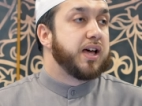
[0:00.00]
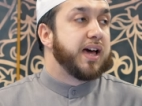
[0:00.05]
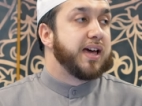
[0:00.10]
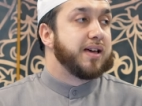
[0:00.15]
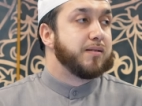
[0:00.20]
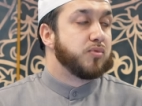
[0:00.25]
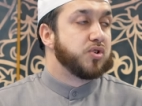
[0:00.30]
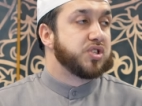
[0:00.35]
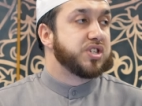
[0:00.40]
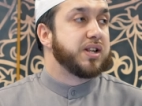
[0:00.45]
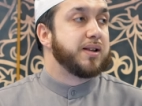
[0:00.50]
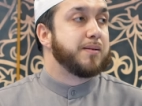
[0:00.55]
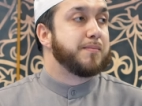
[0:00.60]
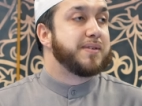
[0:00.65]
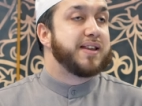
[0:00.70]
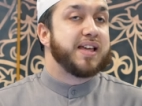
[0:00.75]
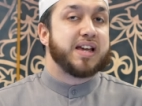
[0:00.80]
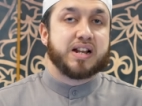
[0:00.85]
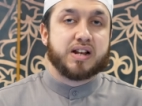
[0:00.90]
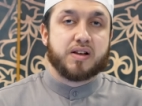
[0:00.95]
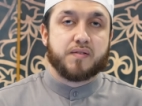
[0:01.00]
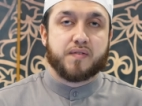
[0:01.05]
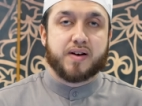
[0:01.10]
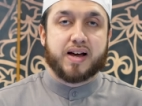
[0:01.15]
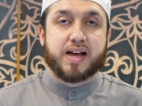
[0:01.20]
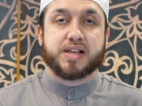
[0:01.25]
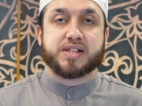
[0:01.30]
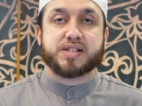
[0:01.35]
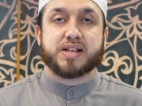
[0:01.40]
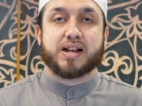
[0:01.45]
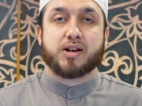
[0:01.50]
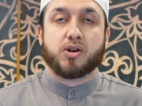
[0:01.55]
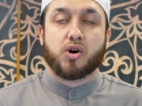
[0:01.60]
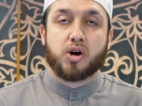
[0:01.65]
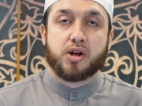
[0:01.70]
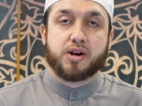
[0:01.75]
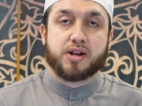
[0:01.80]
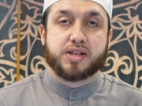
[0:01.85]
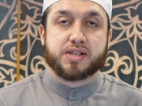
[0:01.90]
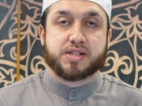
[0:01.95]
A Muslim dignifies and
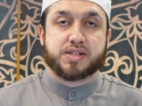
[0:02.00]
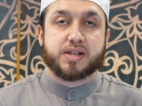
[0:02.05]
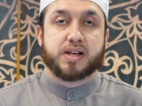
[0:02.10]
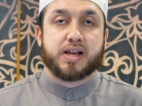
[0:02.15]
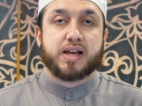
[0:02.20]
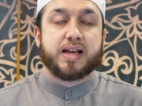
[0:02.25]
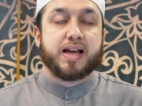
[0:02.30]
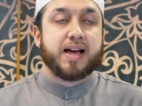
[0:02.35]
honors